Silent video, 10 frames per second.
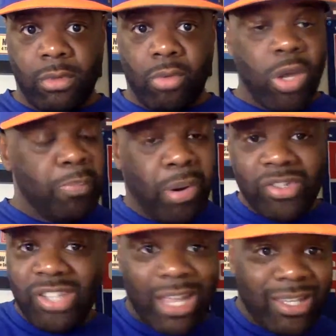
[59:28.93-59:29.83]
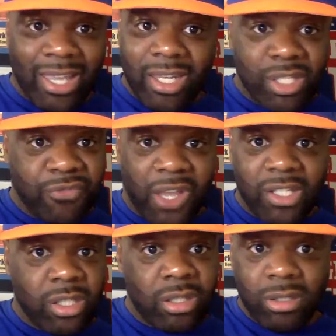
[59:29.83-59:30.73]
where he punched that kid in his
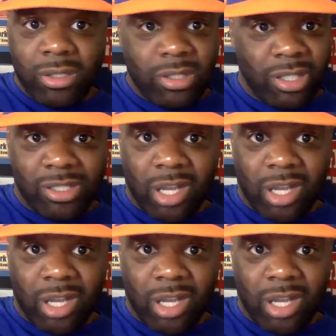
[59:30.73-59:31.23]
face this